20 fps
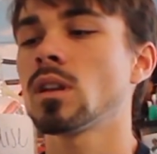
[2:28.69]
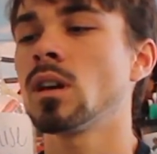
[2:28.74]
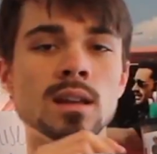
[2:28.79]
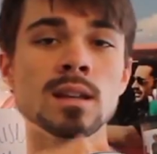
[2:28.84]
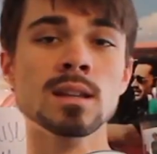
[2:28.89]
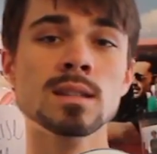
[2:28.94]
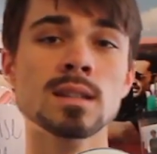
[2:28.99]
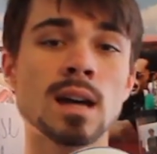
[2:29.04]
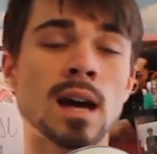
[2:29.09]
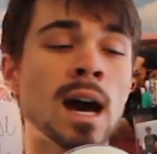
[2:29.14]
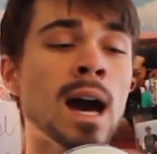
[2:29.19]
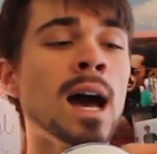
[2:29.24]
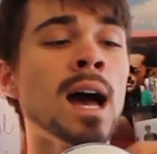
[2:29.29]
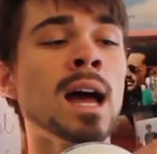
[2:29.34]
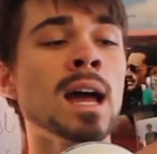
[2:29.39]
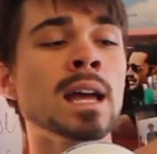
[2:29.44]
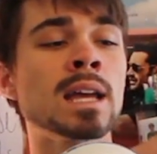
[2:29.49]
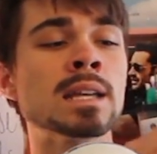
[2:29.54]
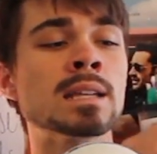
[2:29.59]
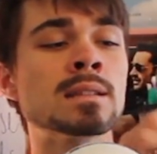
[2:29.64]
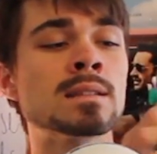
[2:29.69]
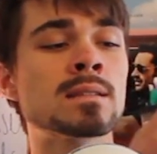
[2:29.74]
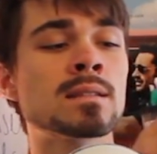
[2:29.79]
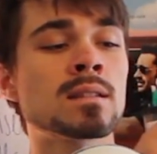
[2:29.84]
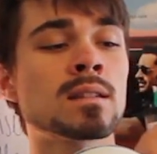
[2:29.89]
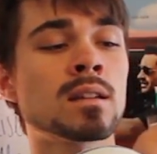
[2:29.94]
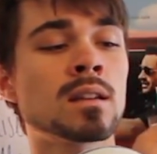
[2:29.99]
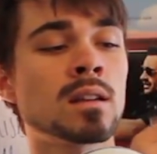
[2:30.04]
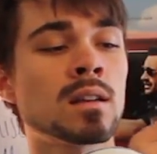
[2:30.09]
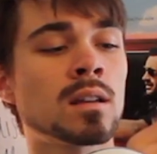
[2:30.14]
His
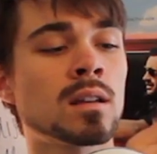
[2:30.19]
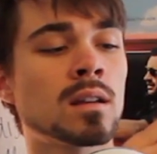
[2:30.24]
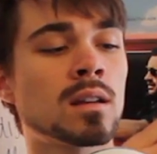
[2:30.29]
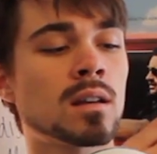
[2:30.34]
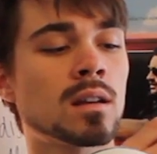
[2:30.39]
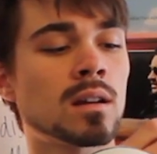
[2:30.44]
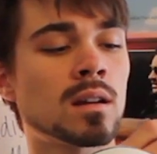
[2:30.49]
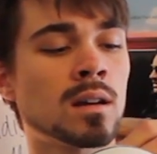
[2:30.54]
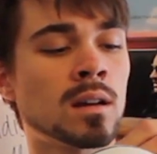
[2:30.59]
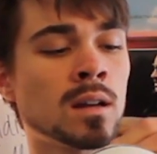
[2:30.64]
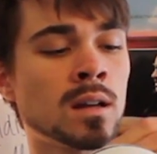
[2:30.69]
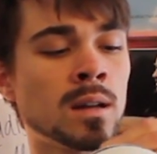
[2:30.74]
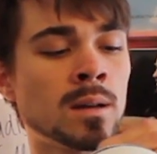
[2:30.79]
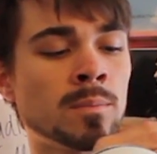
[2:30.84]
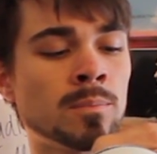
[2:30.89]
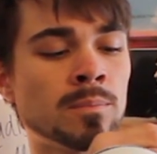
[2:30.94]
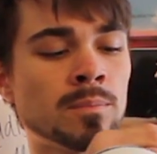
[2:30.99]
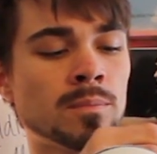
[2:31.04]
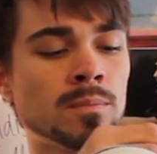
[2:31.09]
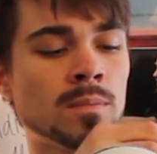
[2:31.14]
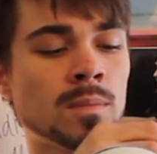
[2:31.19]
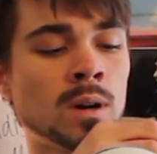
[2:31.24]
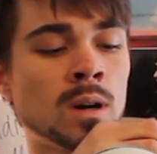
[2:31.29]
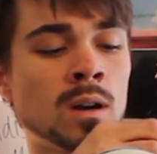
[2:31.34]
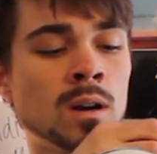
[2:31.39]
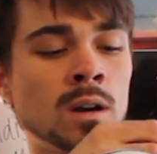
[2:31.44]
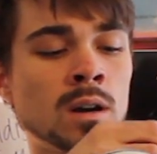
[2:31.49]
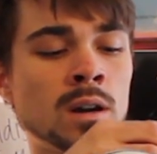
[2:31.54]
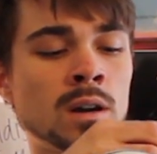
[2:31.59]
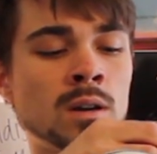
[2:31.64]
eyes
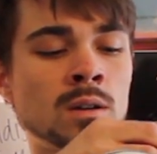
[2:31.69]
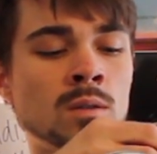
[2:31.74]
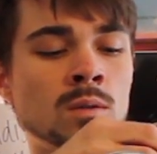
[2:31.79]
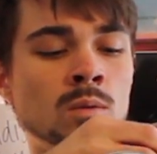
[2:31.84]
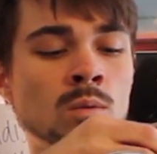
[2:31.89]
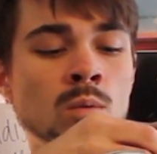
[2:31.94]
are